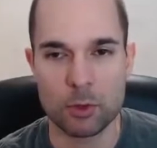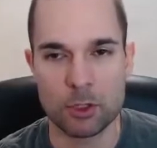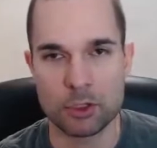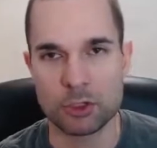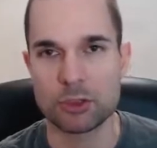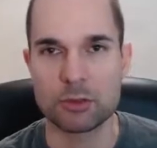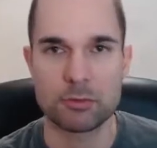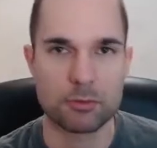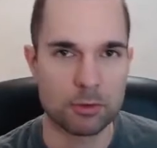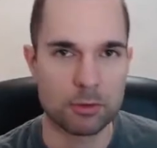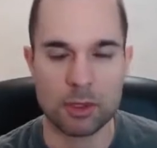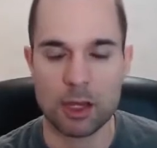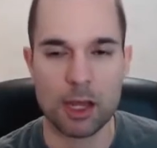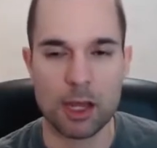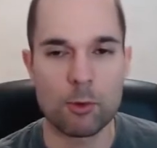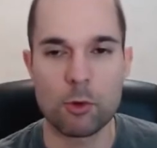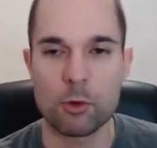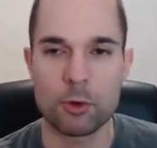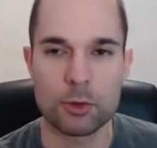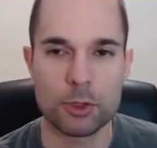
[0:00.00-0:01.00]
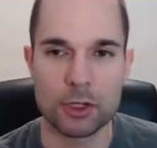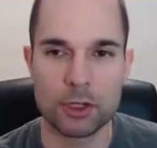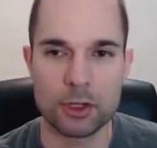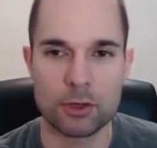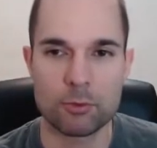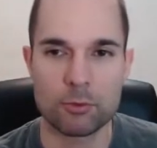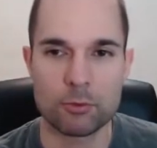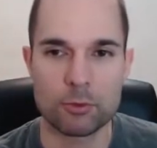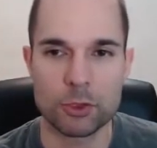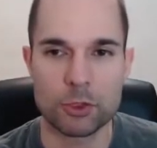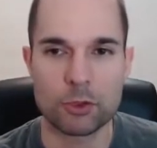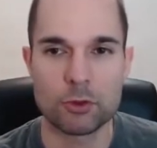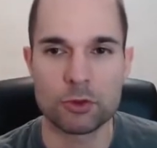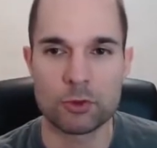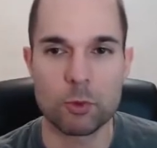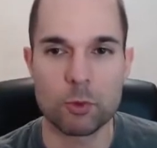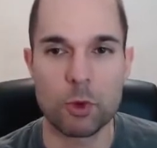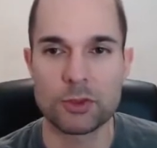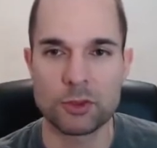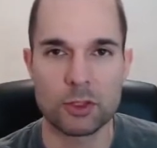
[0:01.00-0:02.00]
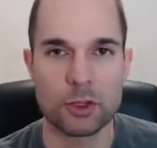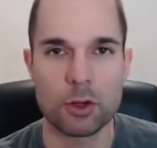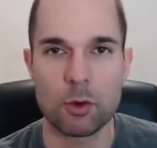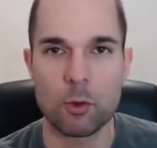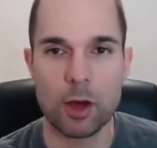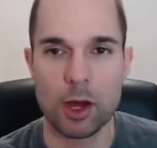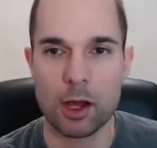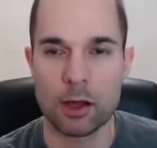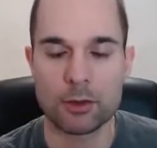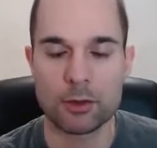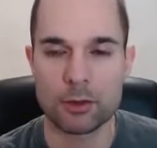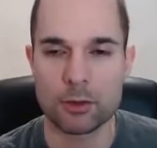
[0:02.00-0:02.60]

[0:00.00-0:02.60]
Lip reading: which I'm only going to use once in a while.